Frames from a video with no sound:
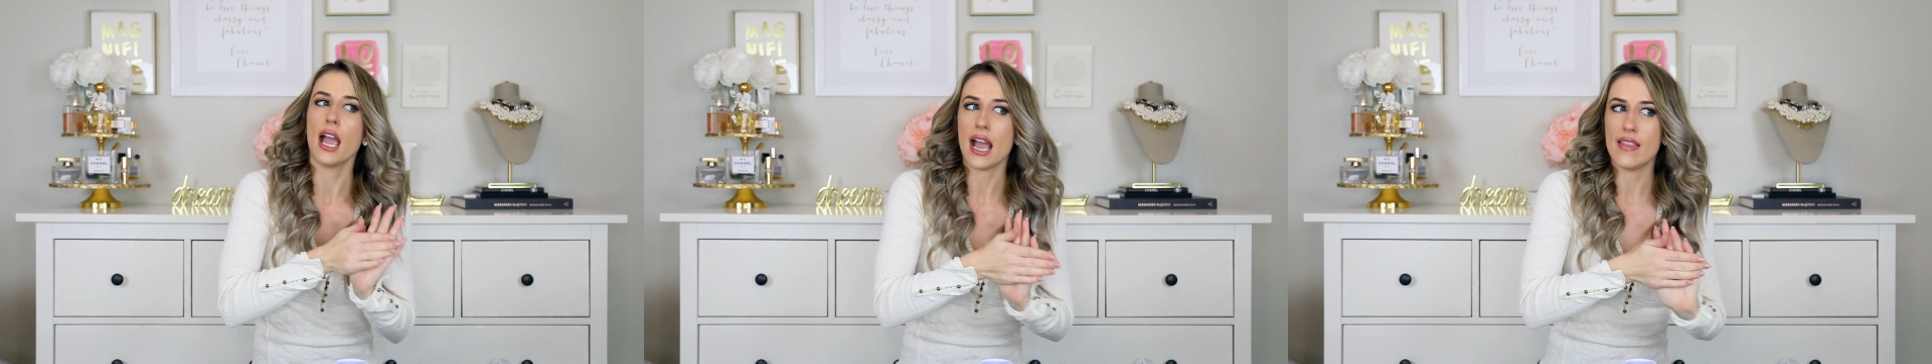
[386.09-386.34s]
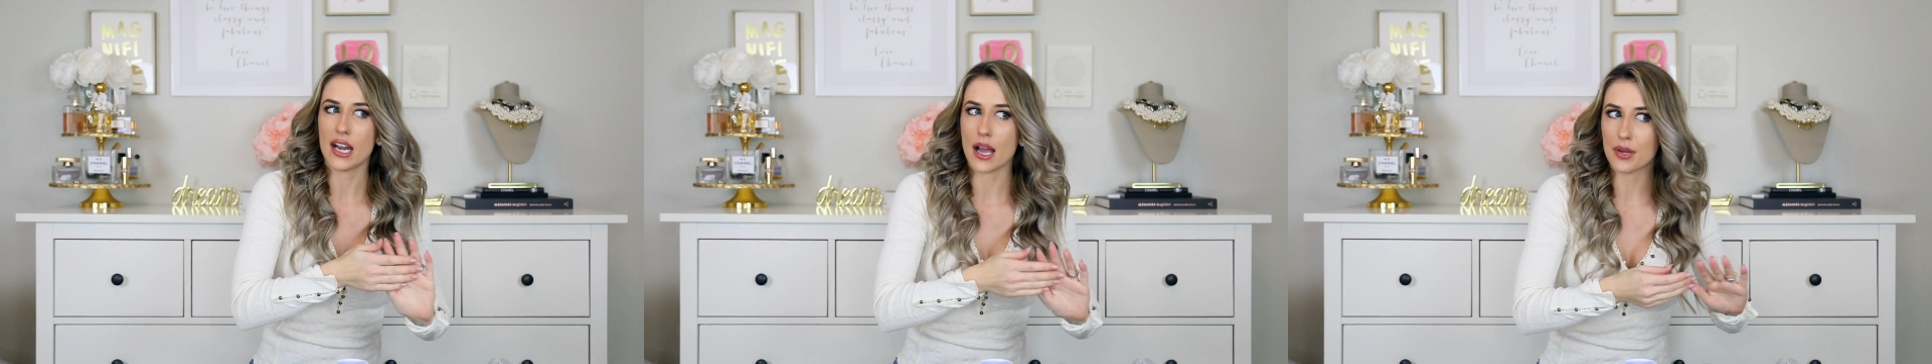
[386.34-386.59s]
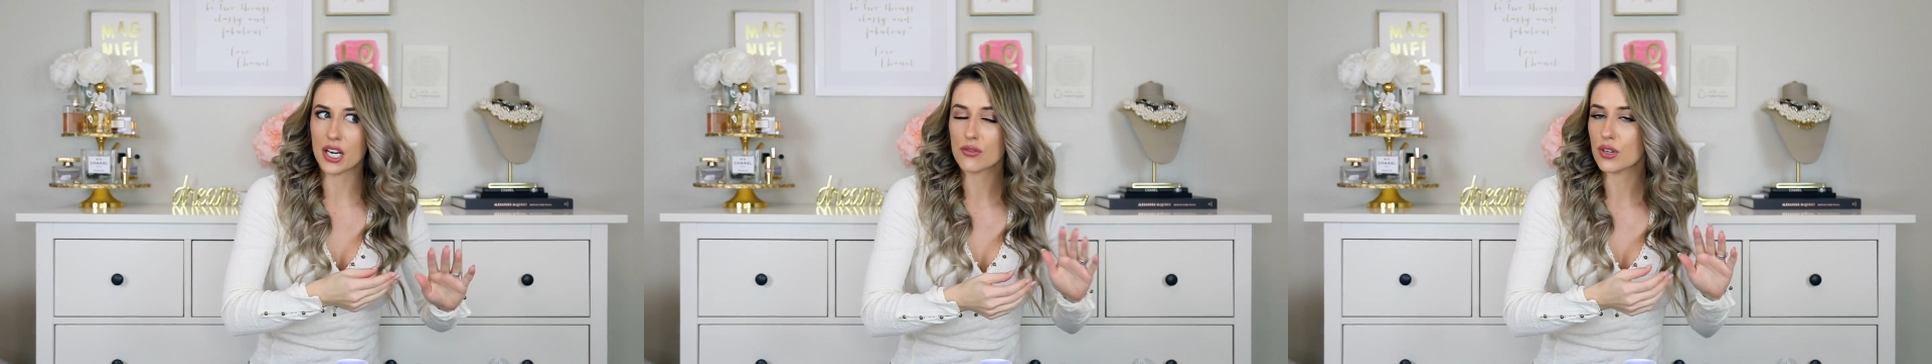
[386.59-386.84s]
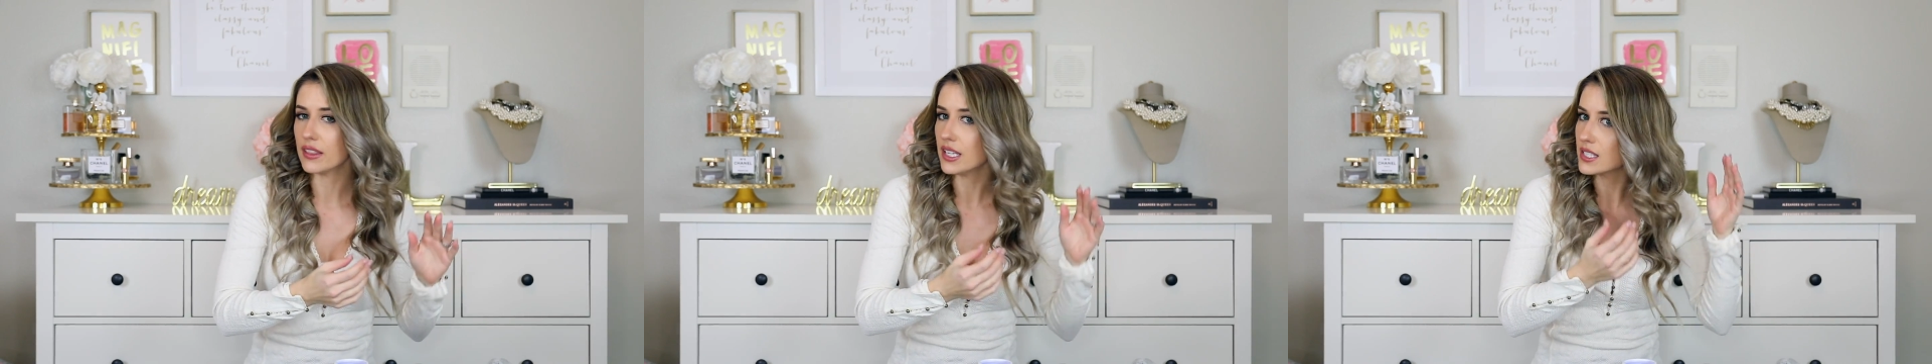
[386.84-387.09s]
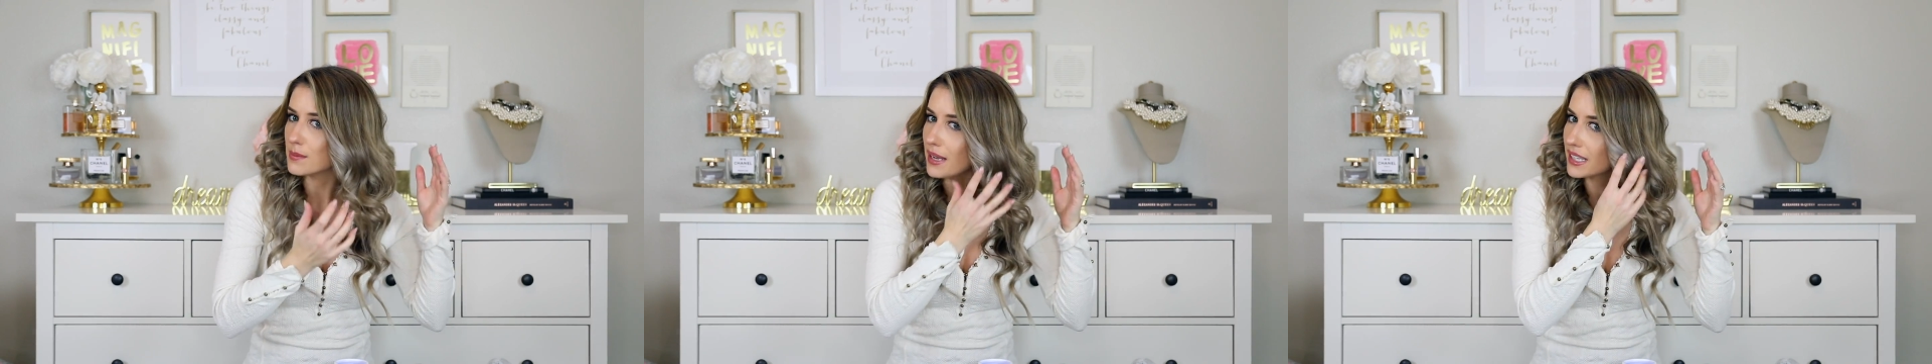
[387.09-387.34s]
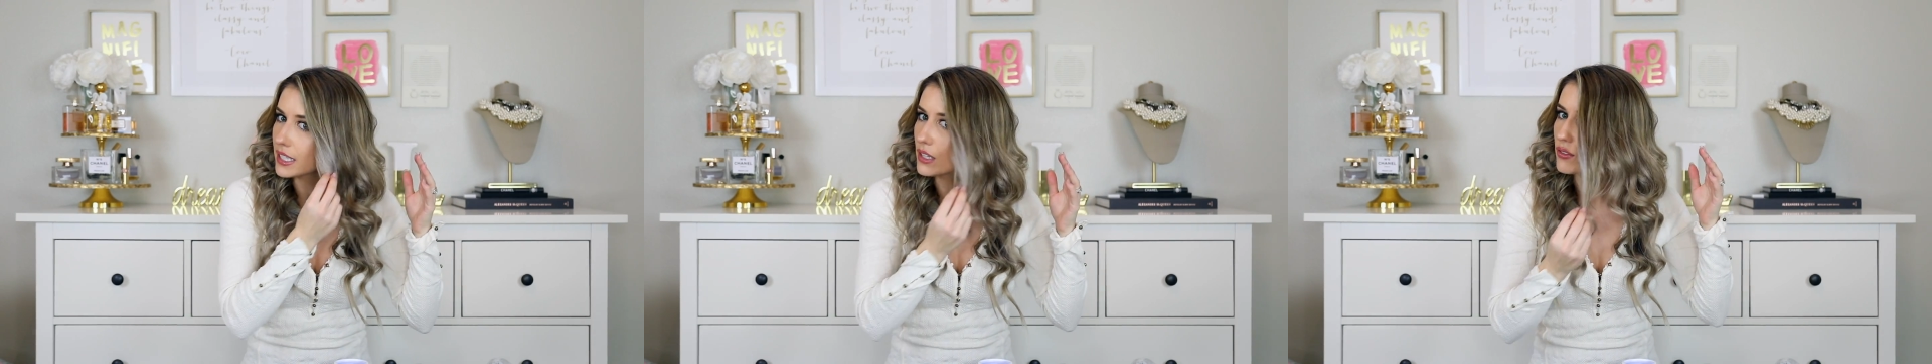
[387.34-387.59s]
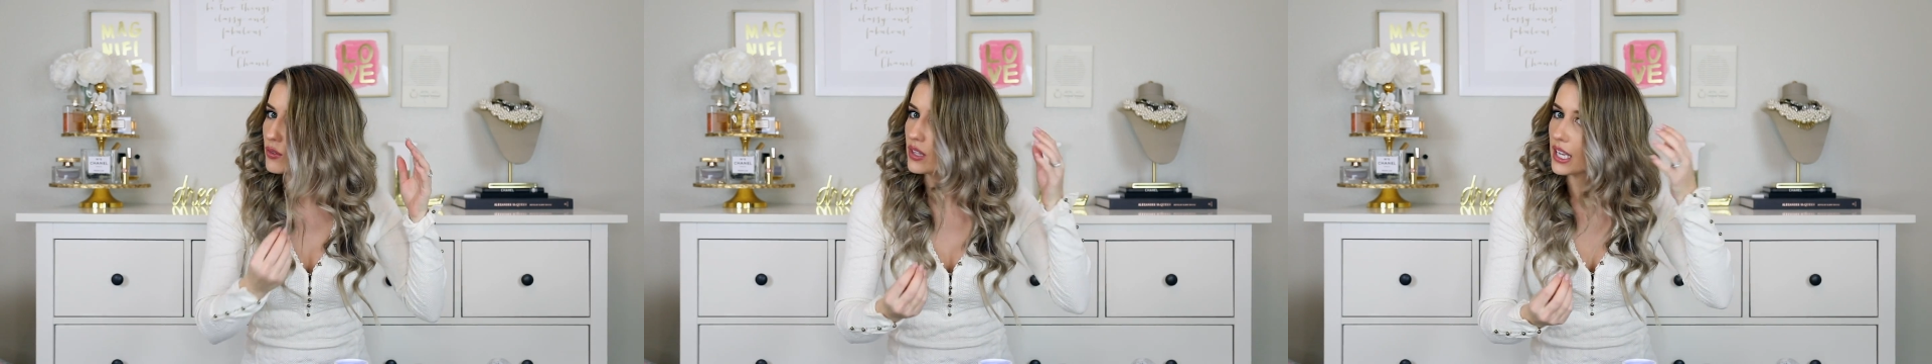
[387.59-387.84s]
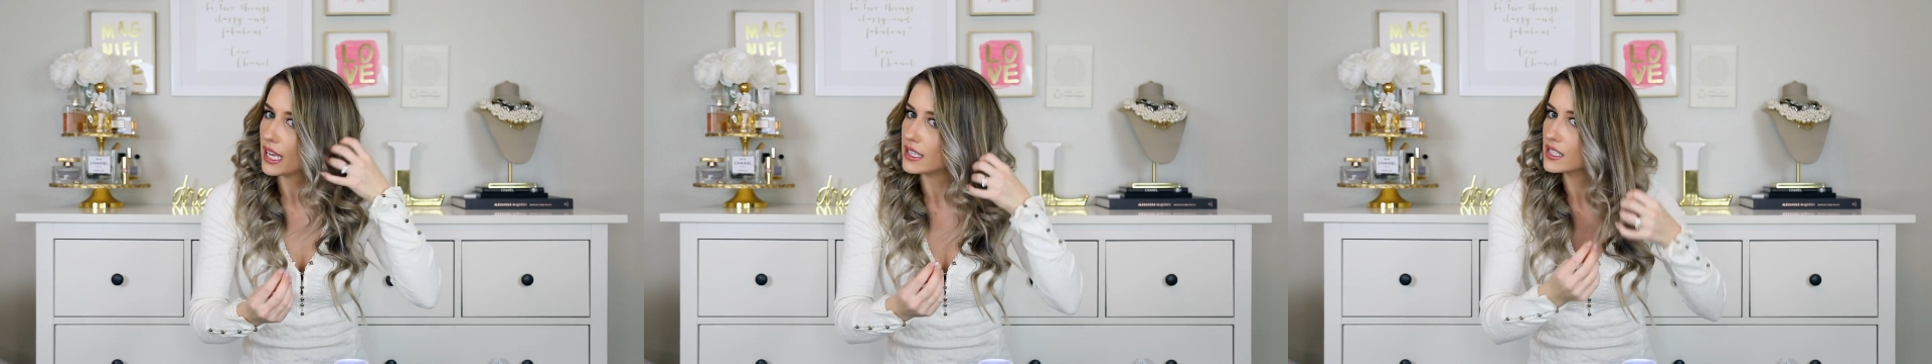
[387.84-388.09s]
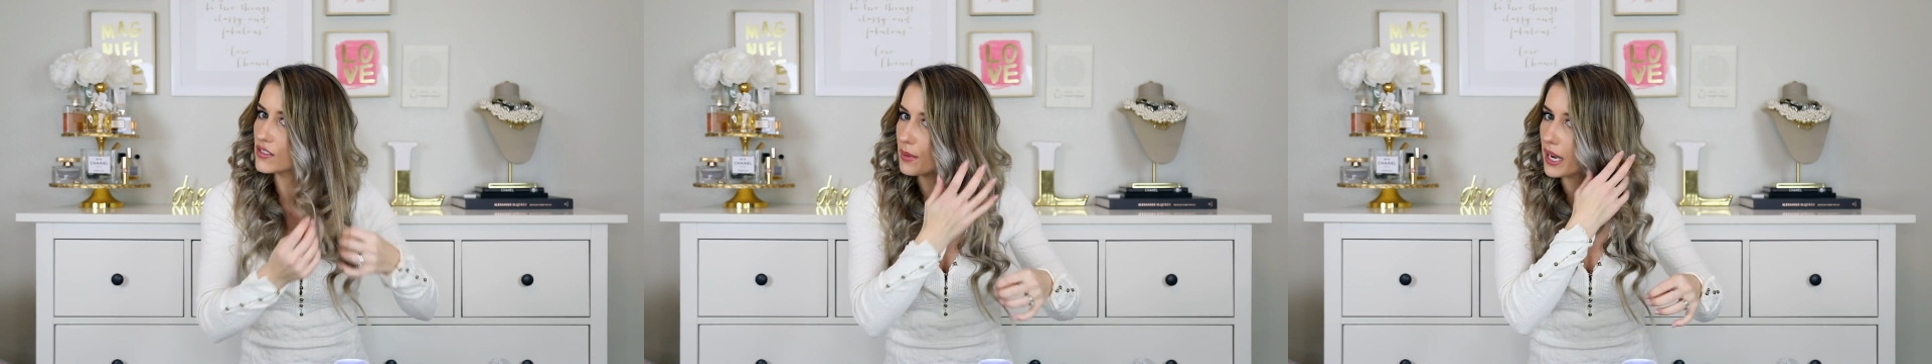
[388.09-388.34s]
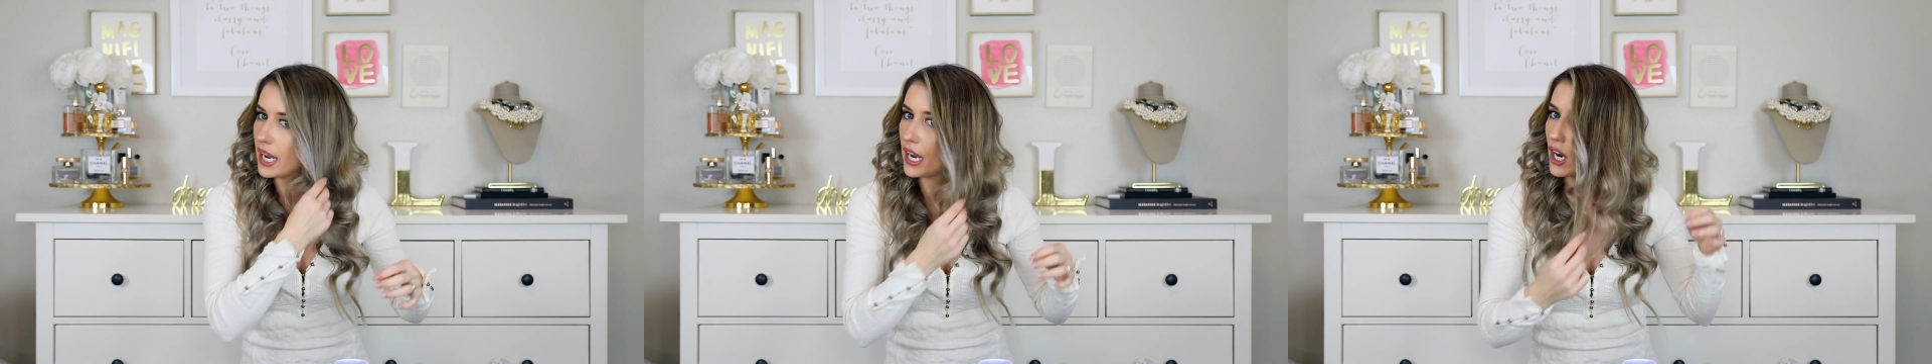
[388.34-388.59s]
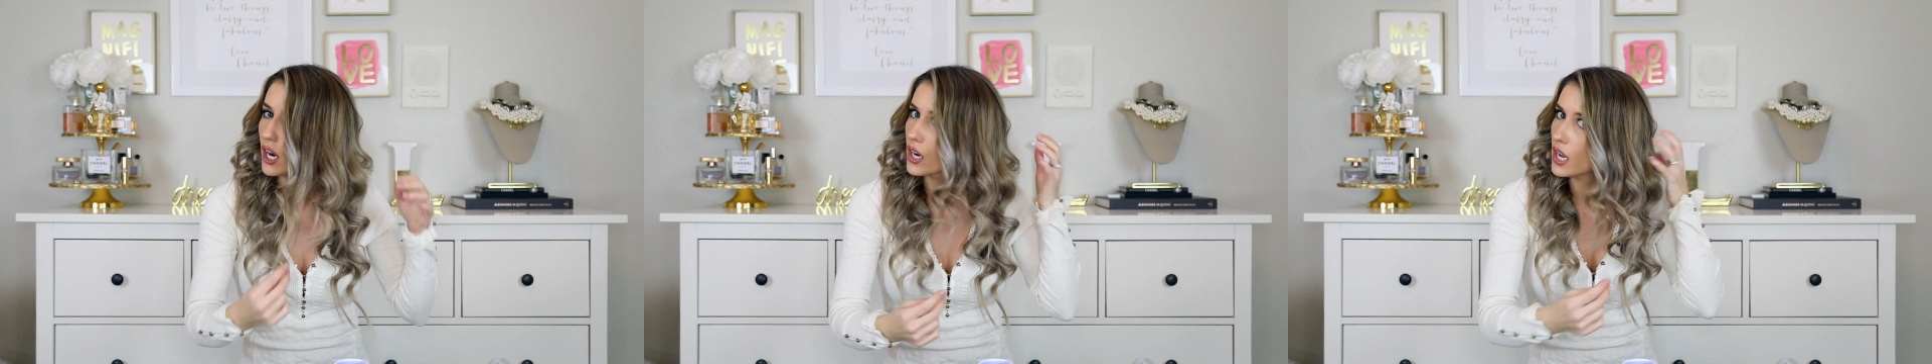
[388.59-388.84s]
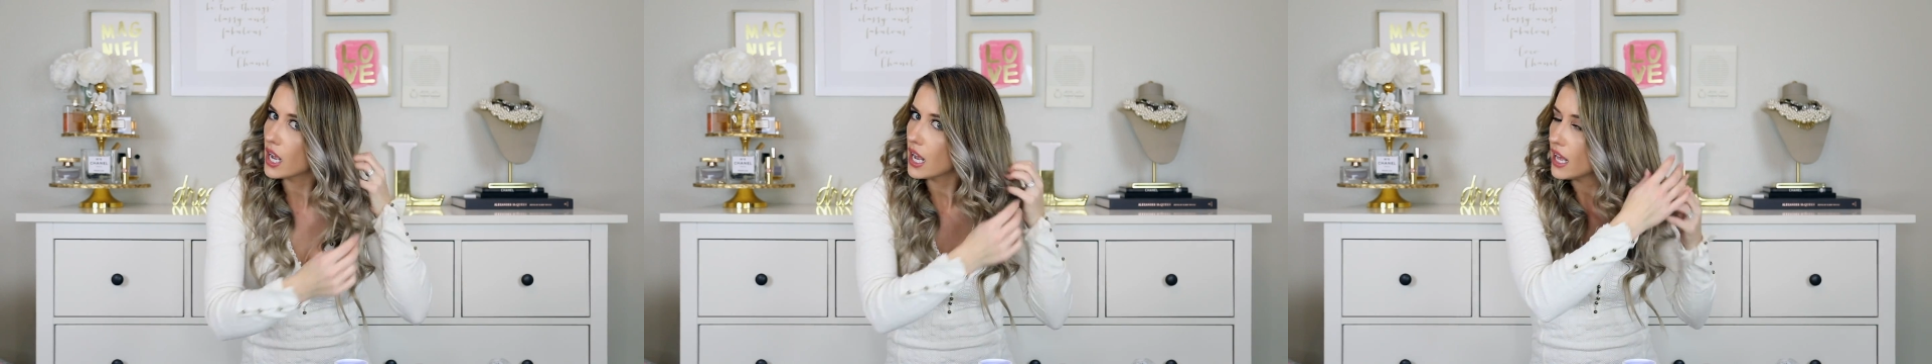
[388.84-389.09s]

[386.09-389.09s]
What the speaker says: And then I'm gonna run this mainly through the ends of my hair.